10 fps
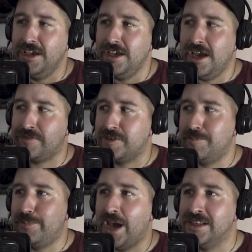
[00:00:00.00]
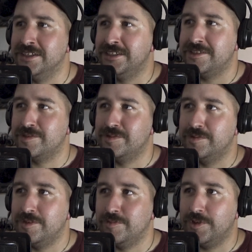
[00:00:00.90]
have to balance
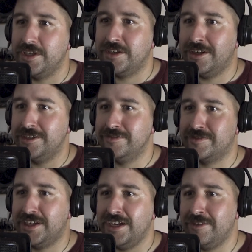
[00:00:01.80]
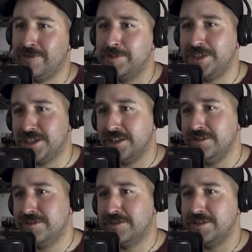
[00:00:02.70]
what you're kind of getting from each
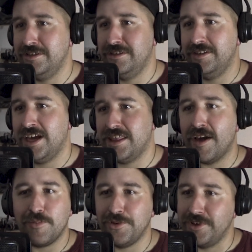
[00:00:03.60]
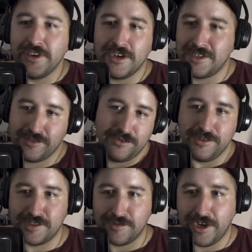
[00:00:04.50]
other, or at that point you guys are all
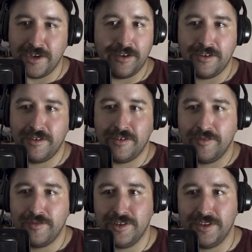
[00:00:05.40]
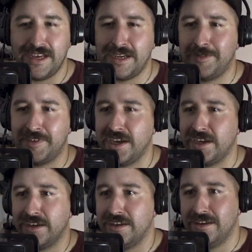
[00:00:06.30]
just riding for the team's
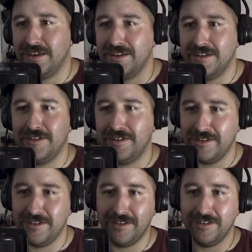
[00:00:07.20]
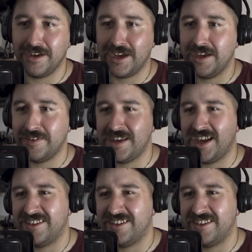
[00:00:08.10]
sake? Like, how's that